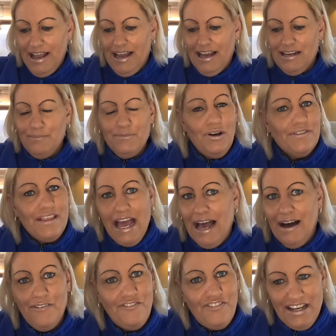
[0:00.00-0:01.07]
and I'm not the
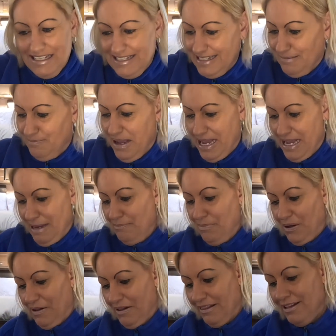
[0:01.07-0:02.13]
healthiest of
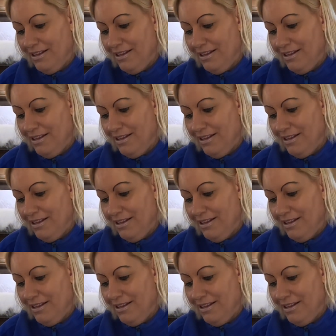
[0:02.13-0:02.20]
people.